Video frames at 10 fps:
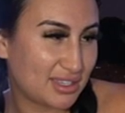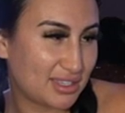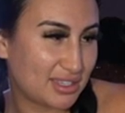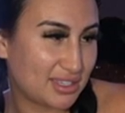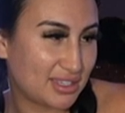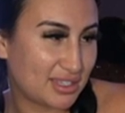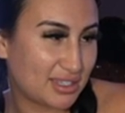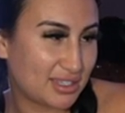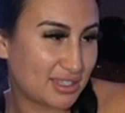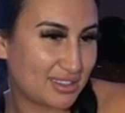
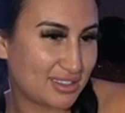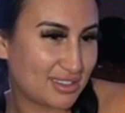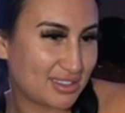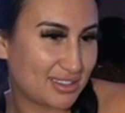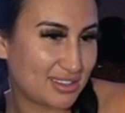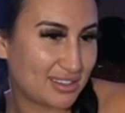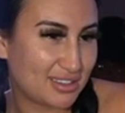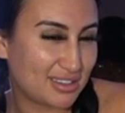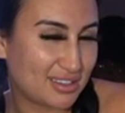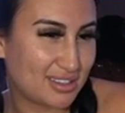
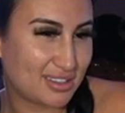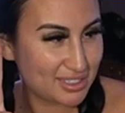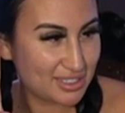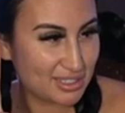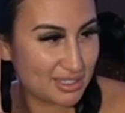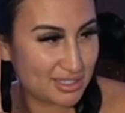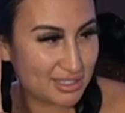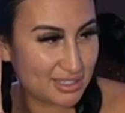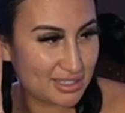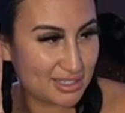
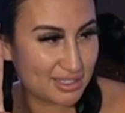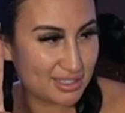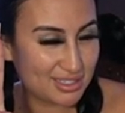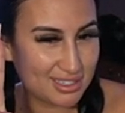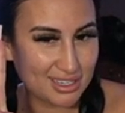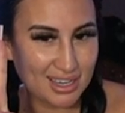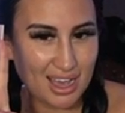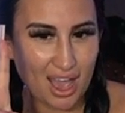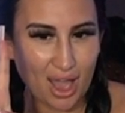[no speech]